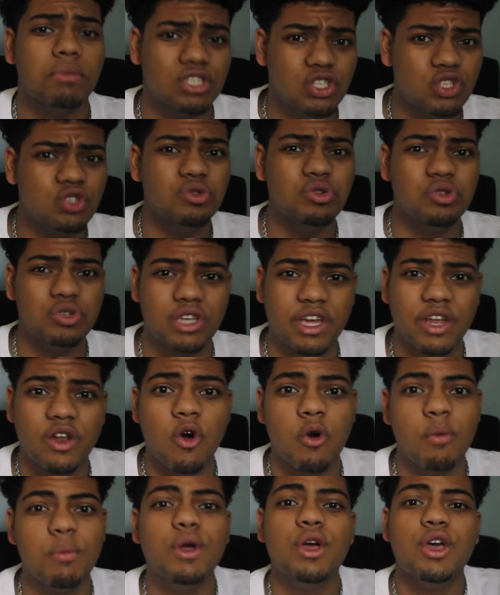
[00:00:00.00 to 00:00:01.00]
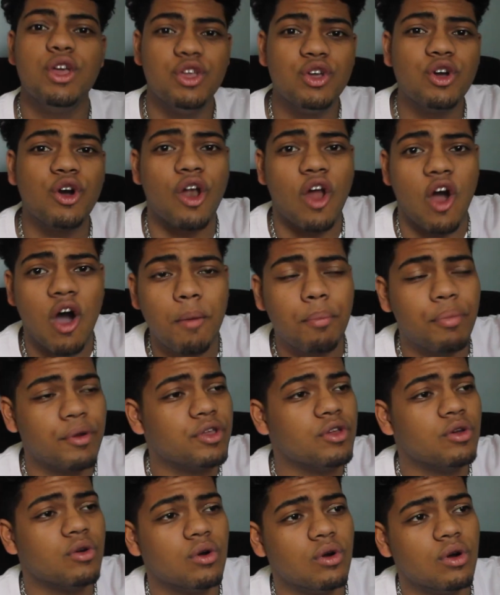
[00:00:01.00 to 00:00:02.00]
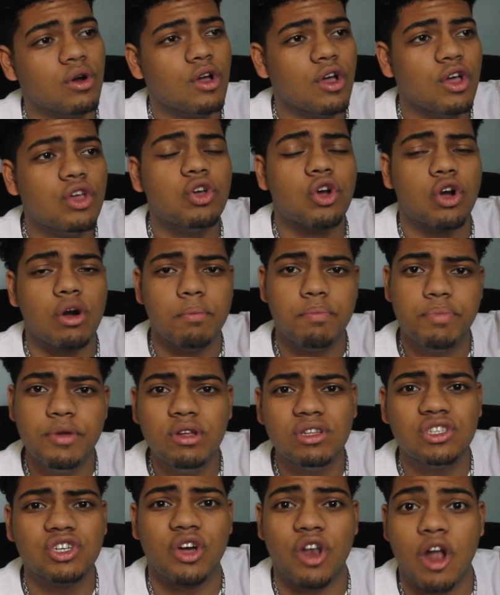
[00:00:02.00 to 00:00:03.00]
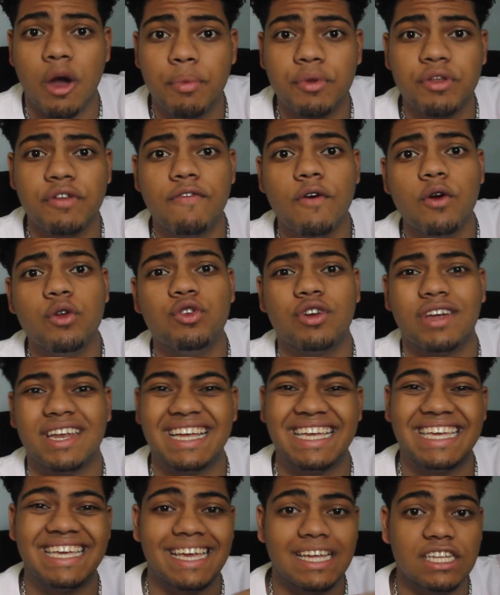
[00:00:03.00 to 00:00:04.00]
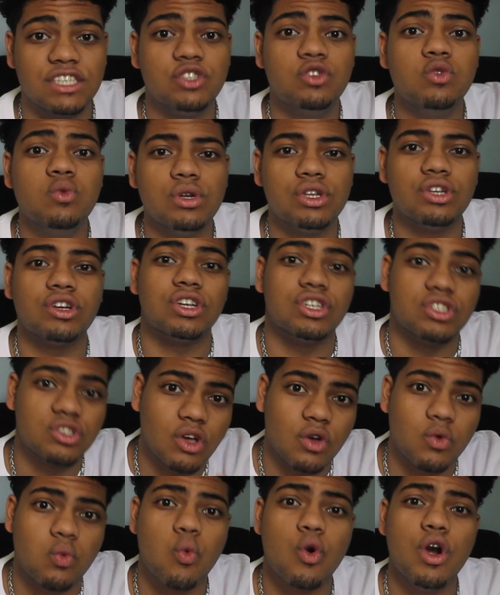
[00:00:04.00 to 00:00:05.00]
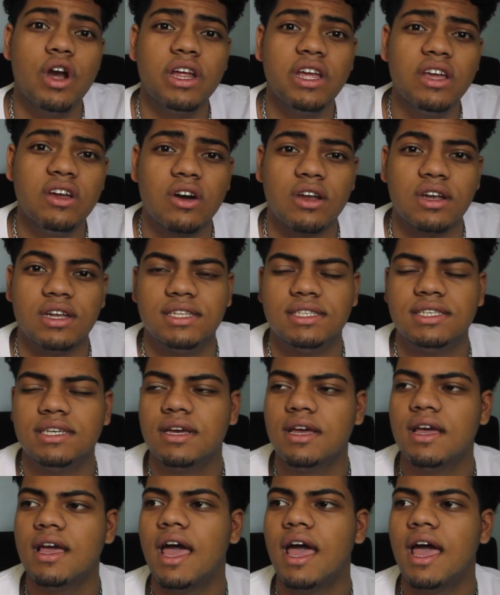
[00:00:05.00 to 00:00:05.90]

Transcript: As soon as you get home, you're gonna hop on your computer, you're gonna hop on your phone, you're gonna get to it, you're gonna start working on it.